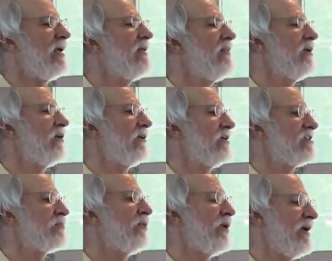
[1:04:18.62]
in the early
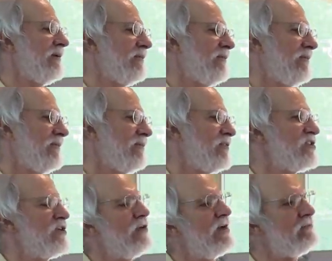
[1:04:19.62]
spring,
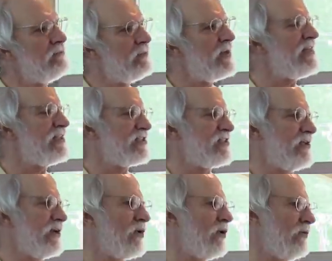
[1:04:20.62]
so that it beats
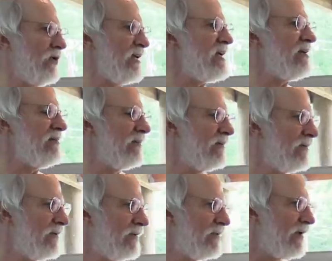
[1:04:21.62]
the heat,
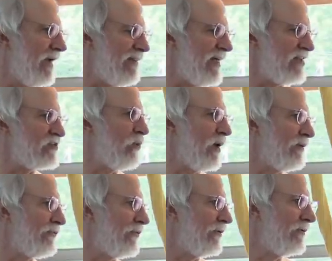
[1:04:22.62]
and then it's
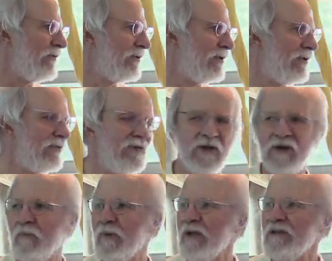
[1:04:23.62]
wonderful, you
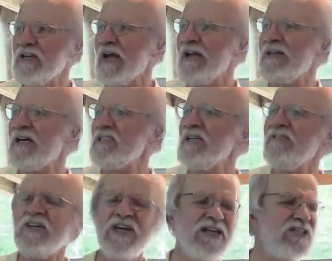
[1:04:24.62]
know. But it doesn't even
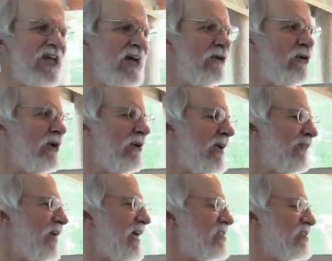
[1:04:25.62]
taste that good if
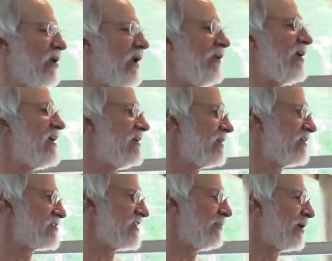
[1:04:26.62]
it gets all the heat in the
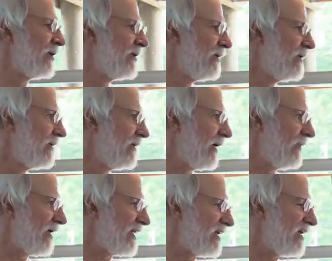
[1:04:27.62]
summer.
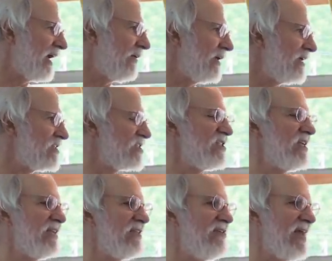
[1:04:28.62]
Unlike the carrot,
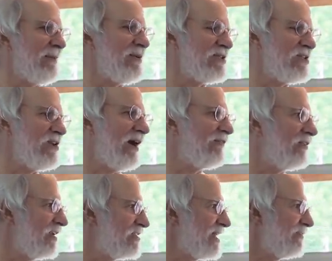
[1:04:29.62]
the damage is enough
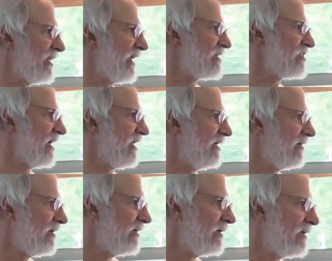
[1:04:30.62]
that it's never that exciting.
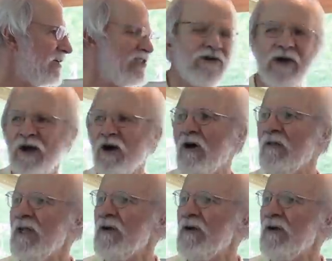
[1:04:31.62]
So we only